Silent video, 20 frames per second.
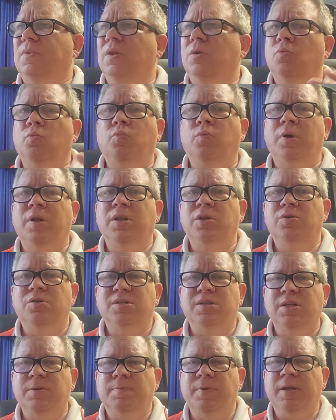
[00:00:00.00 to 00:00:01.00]
when you
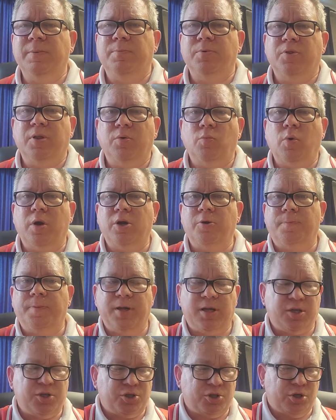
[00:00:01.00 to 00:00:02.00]
see people that want to
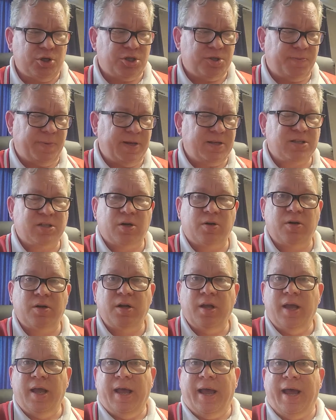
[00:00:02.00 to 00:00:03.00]
pick a church based on
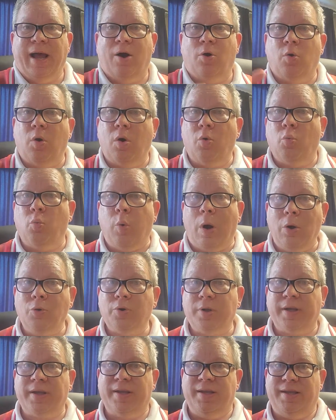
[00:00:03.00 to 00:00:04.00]
how
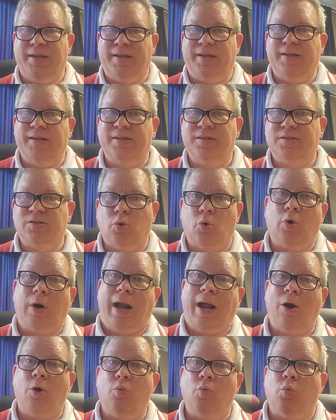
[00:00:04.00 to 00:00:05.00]
woke it is or
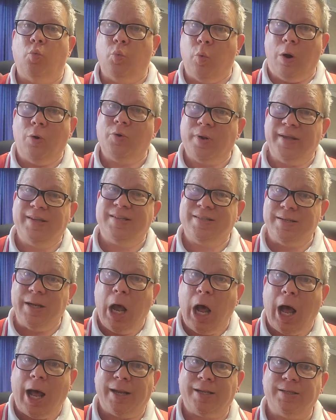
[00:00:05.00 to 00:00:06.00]
how woke it's
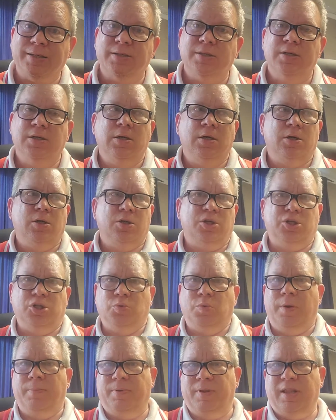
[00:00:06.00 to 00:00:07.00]
not.
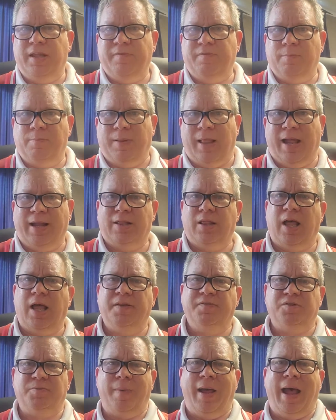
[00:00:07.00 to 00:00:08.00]
Do we believe in Black
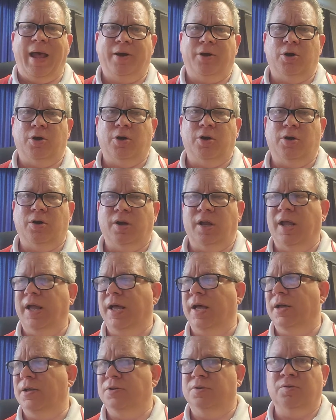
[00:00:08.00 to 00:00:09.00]
Lives Matter
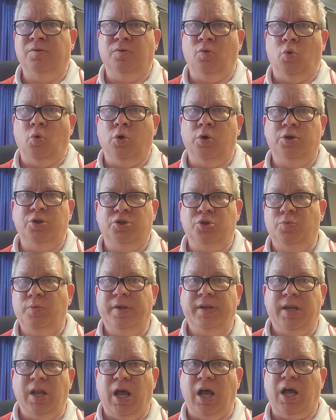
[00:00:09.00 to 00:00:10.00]
uh, or do
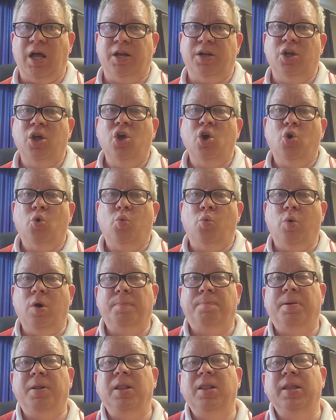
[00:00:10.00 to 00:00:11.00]
we not?
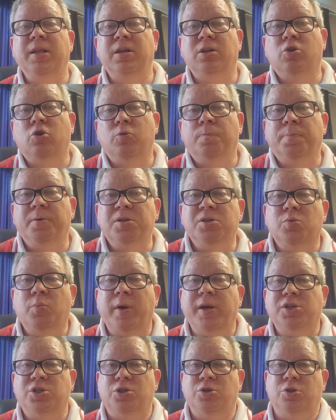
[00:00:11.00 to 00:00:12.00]
What political
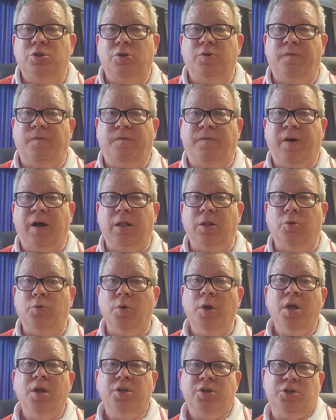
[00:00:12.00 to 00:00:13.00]
persuasion do you follow?
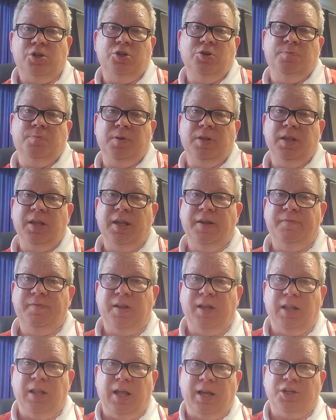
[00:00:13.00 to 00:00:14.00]
Do you believe
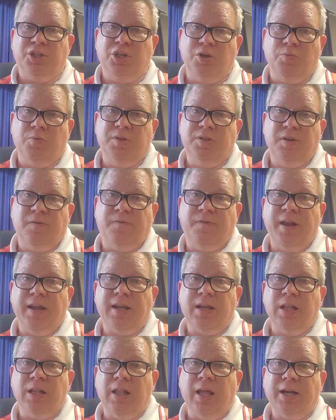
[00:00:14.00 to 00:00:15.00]
the election was a
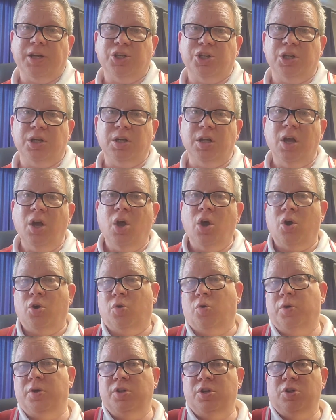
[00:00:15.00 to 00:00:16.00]
fake election
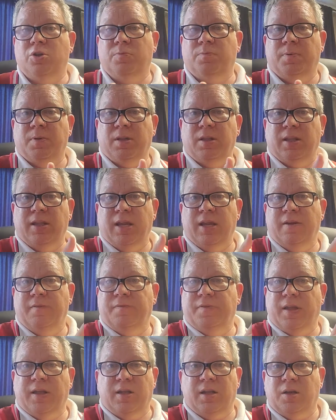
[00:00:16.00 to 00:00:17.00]
or do you
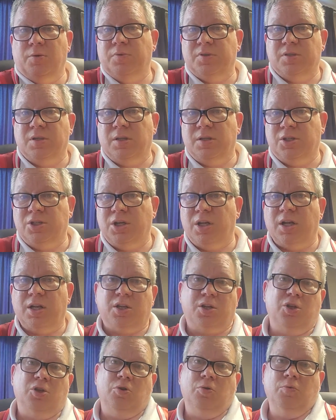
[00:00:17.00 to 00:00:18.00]
believe that it was
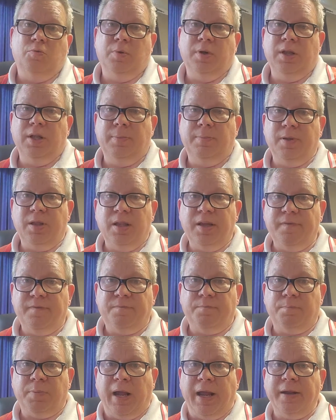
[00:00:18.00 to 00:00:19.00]
legit? Do you really
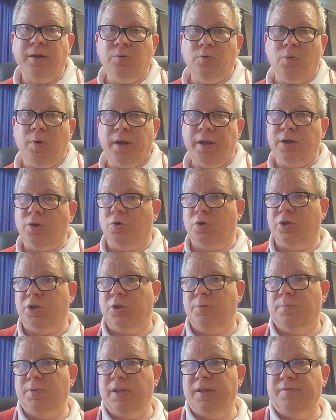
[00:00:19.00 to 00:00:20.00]
believe Biden won or do
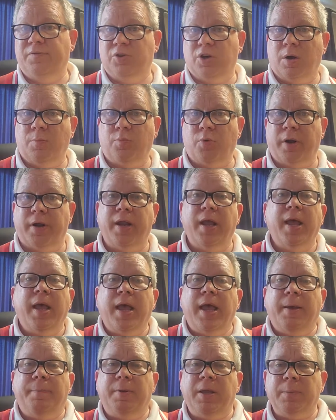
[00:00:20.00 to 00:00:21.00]
you believe Trump won?
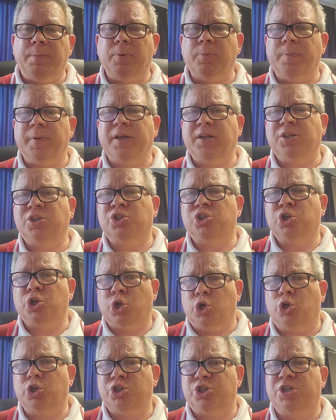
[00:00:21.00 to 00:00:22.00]
And people pick
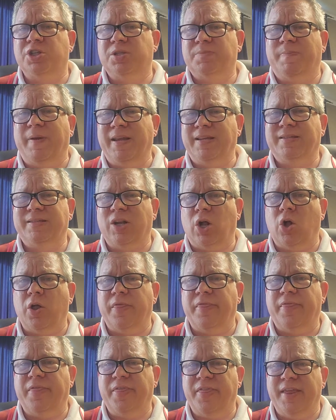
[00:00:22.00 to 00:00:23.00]
churches based
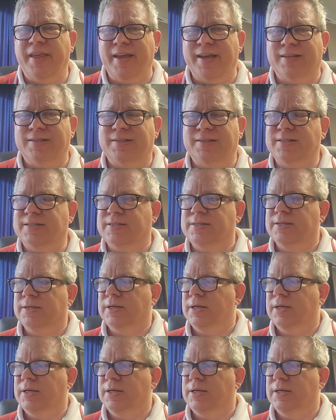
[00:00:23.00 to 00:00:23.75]
on this.